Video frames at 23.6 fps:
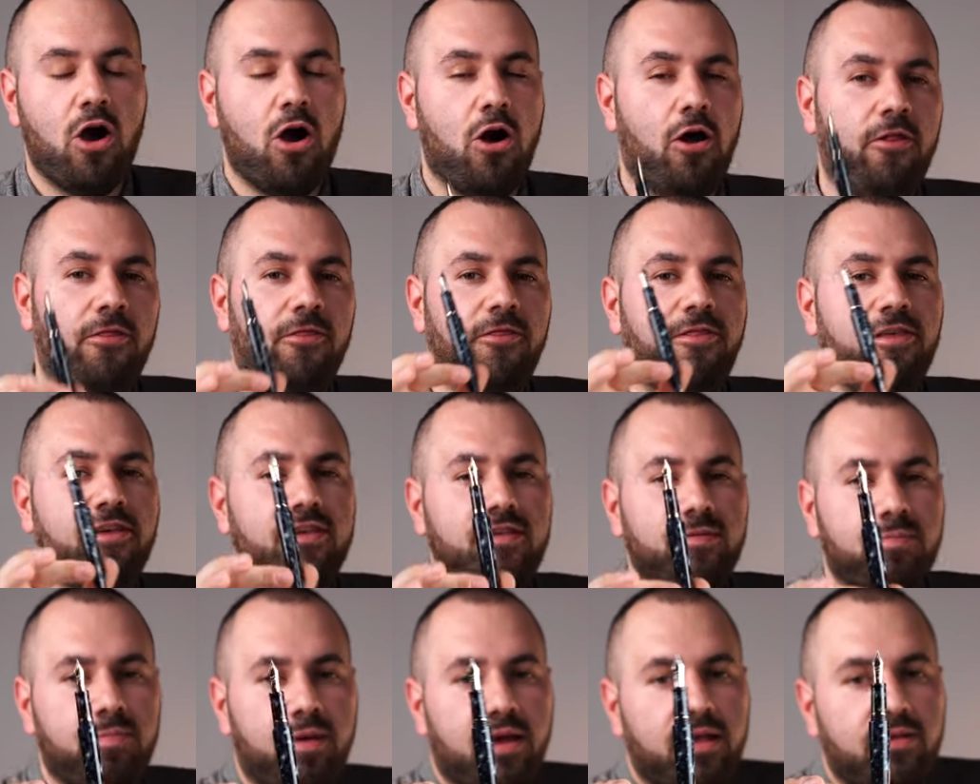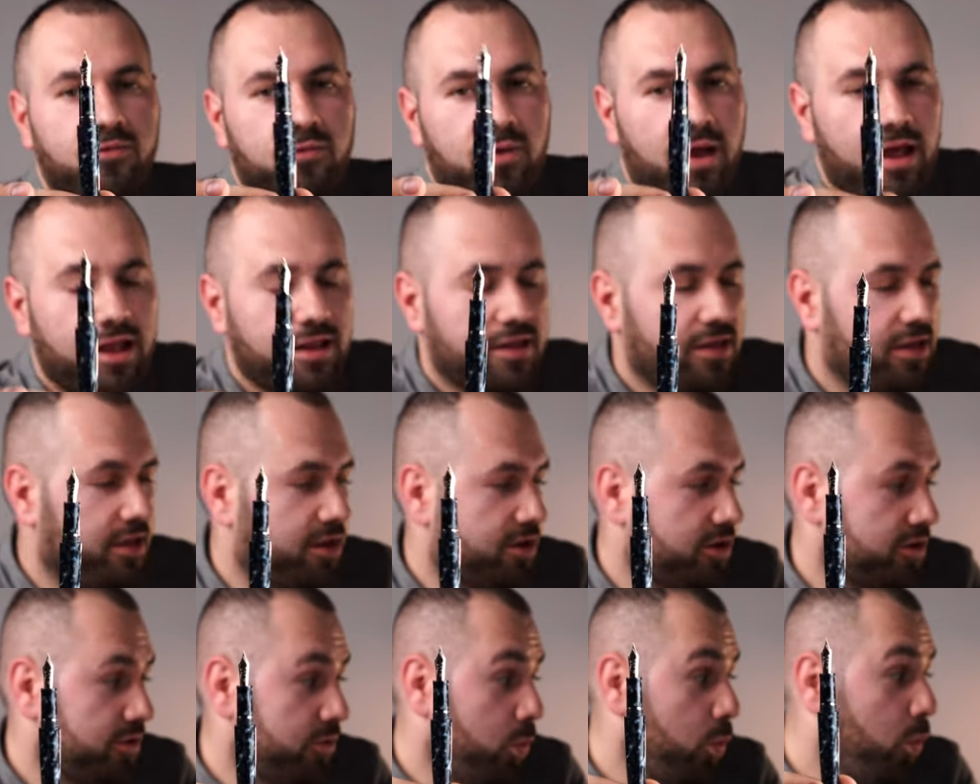On this span right
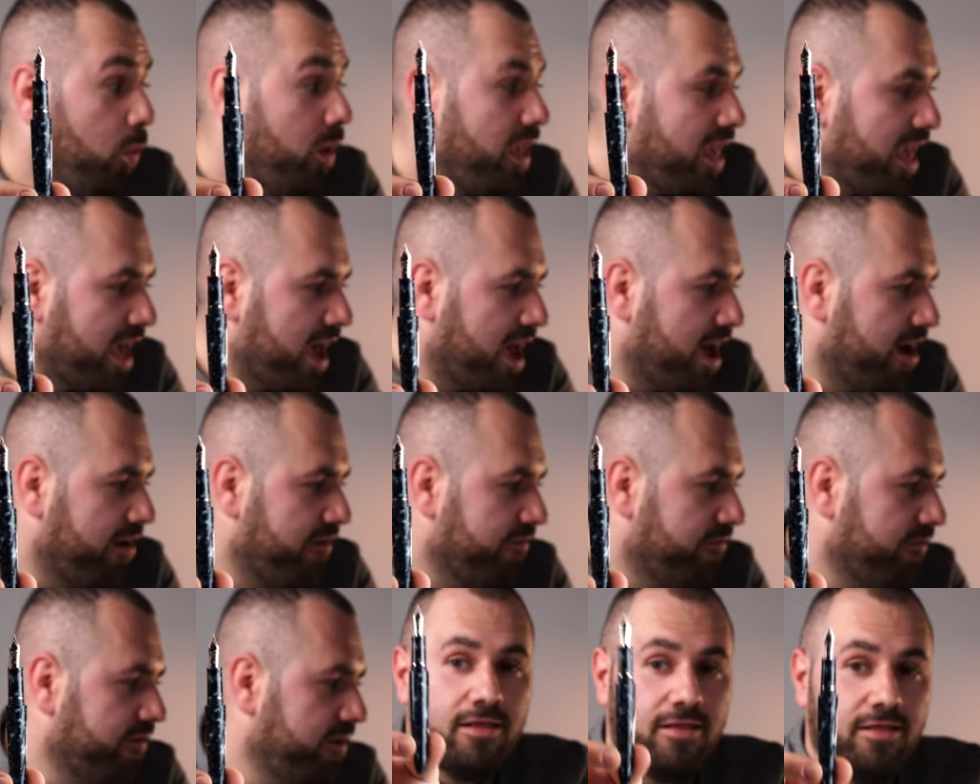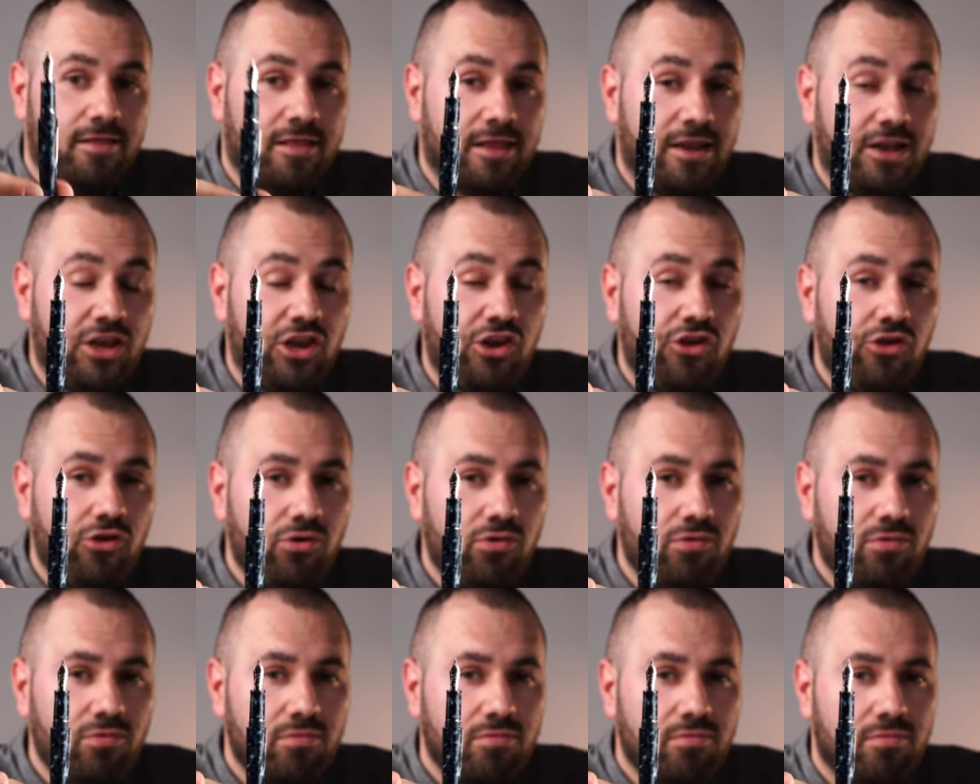here, we have the
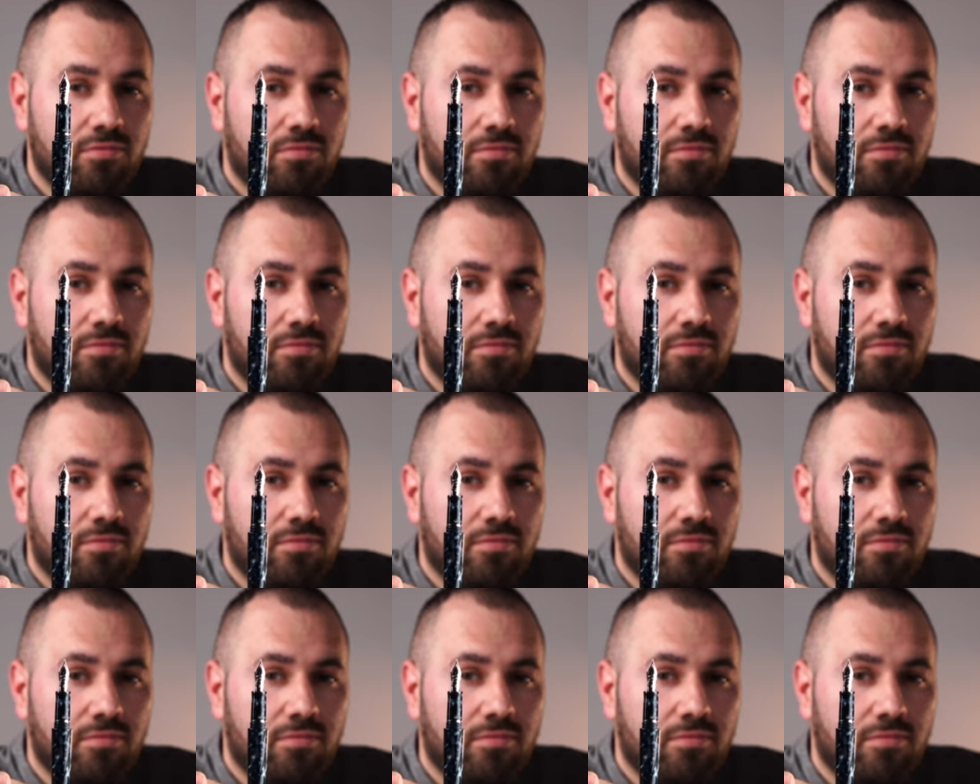new